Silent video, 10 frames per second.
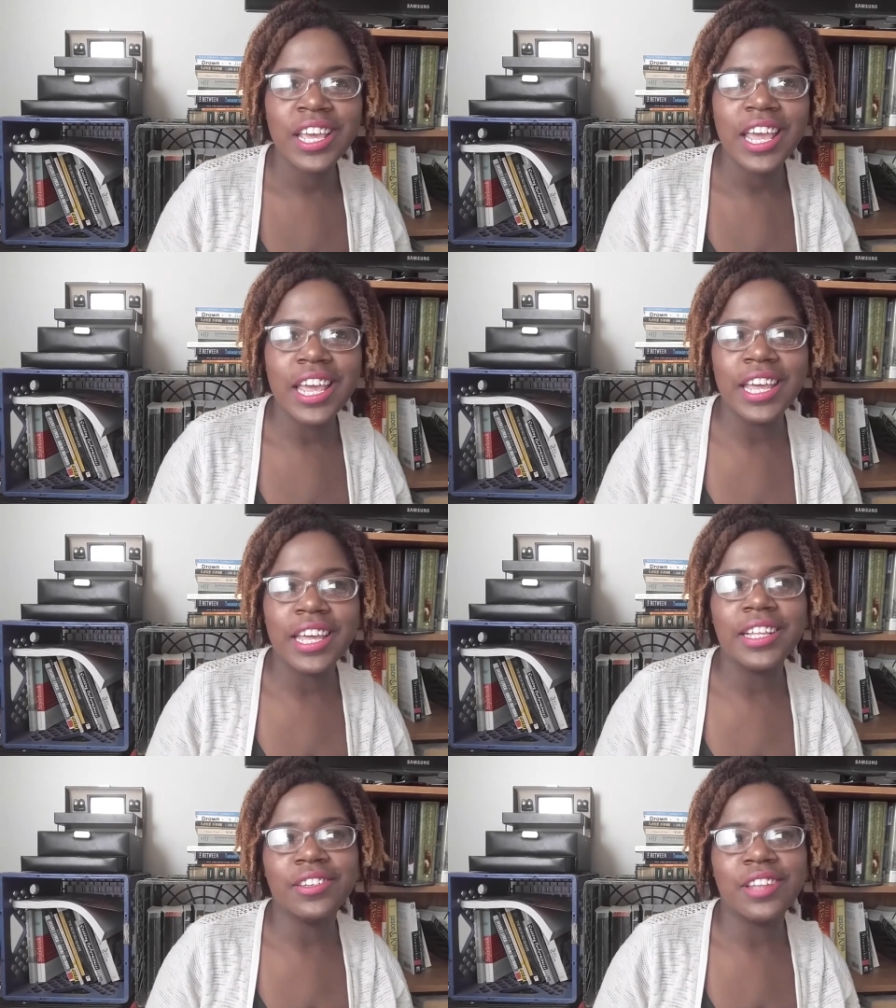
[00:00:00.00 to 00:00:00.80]

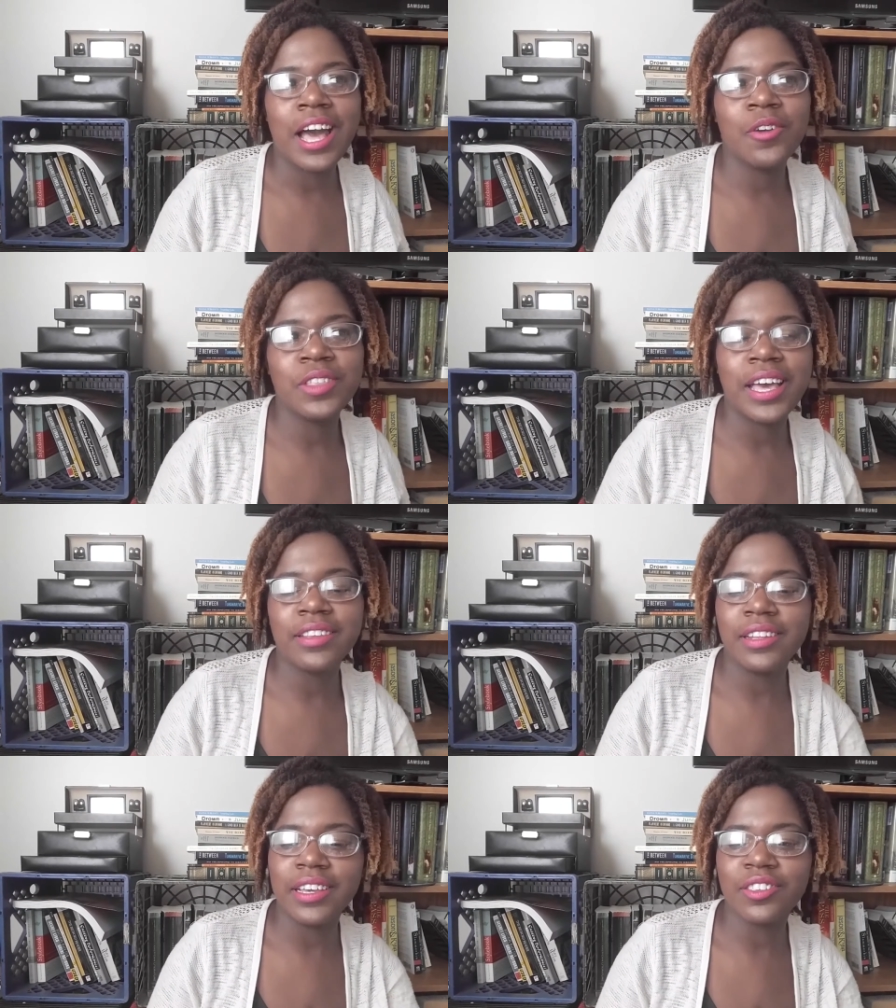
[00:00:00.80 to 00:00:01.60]
and how that
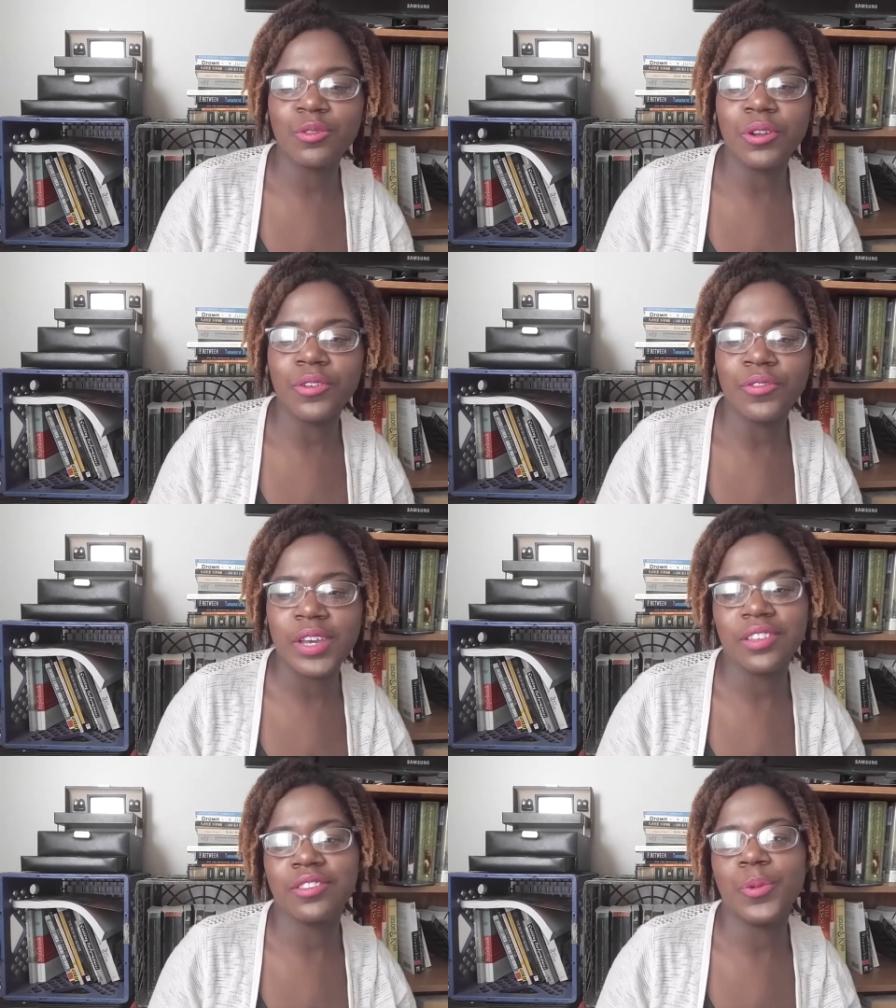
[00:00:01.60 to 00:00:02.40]
like sort of
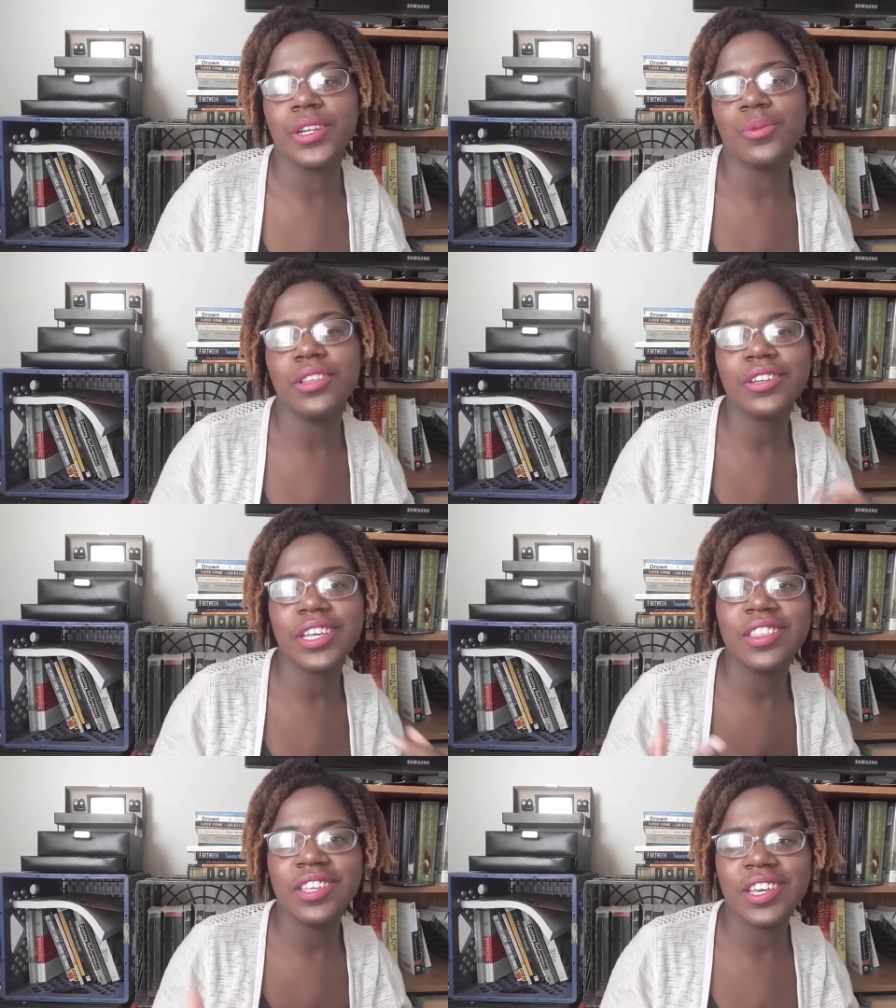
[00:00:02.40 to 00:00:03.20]
affects the way that we look at
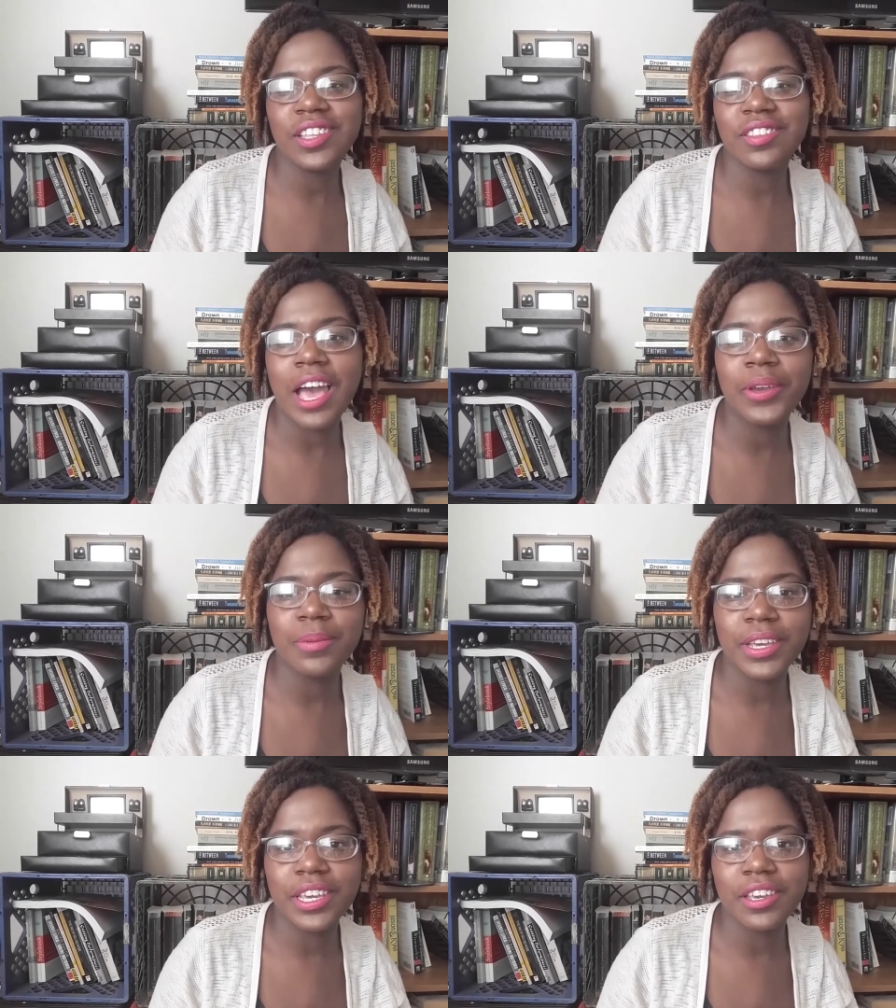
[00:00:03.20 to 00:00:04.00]
things and how it can
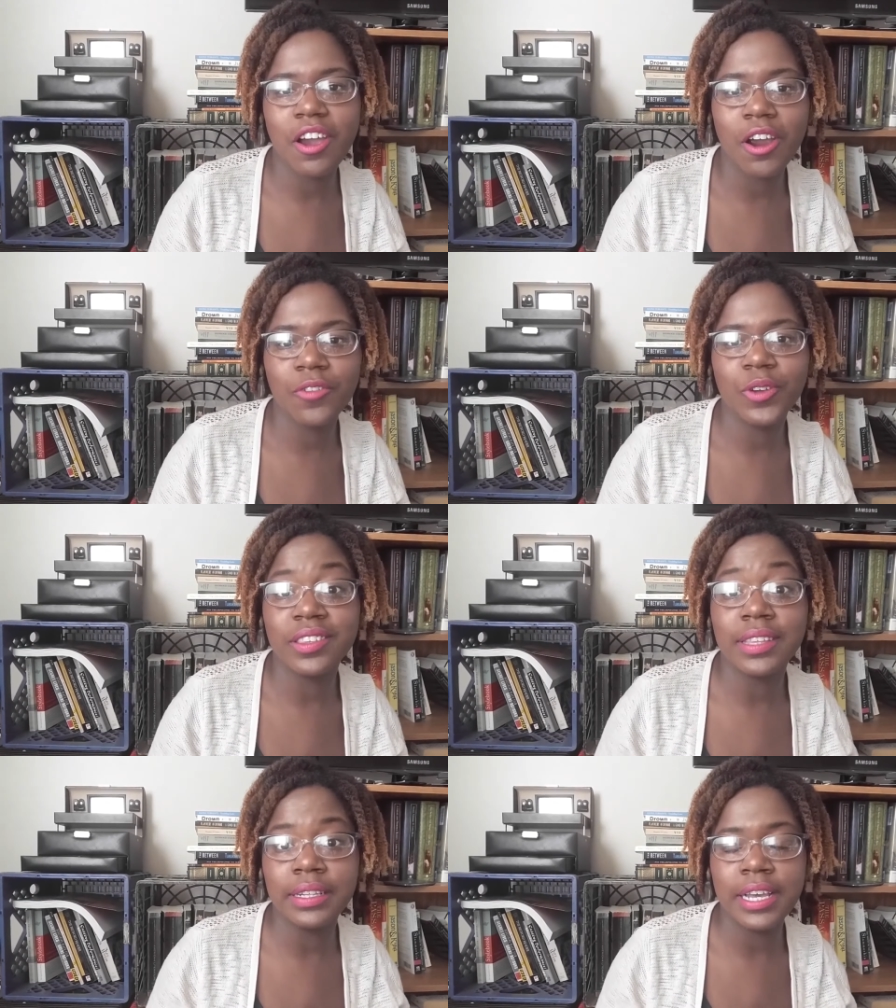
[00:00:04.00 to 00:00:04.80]
make it hard for us
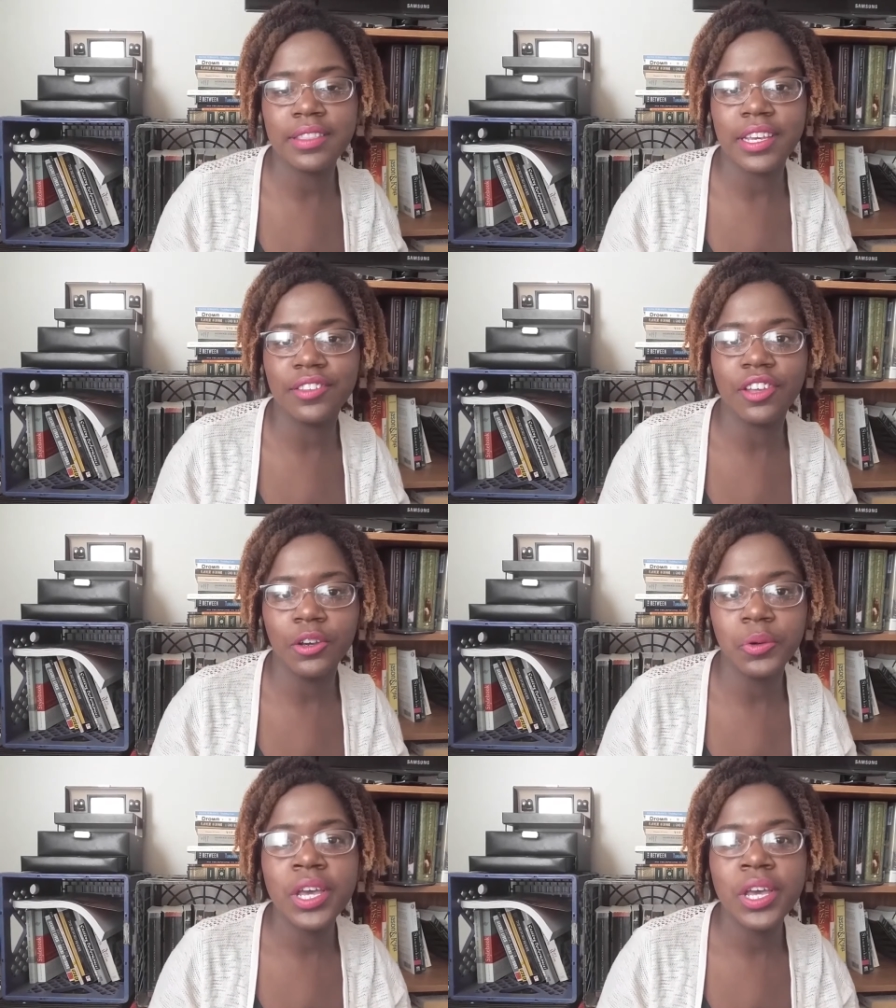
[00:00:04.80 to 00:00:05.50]
to let things go.